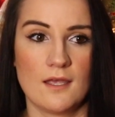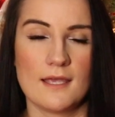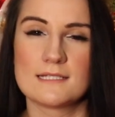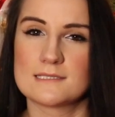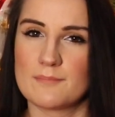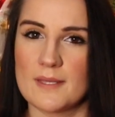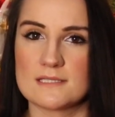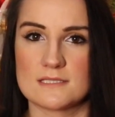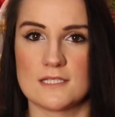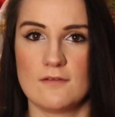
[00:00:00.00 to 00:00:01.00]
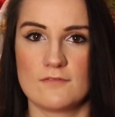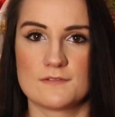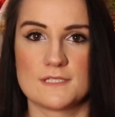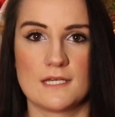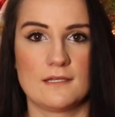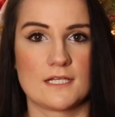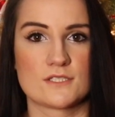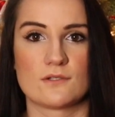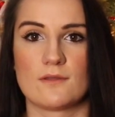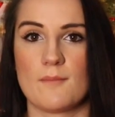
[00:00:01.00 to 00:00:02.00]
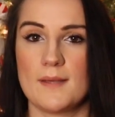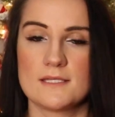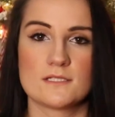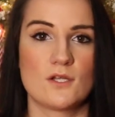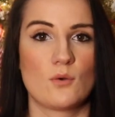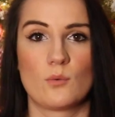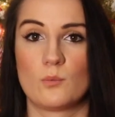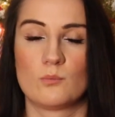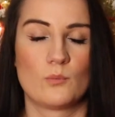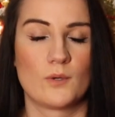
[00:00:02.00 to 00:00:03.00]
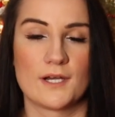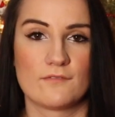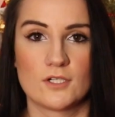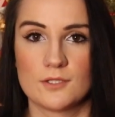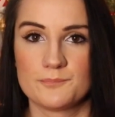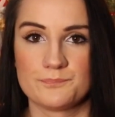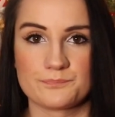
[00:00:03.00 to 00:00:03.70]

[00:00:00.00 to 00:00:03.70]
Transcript: expensive sitting next to the mantle or whatever.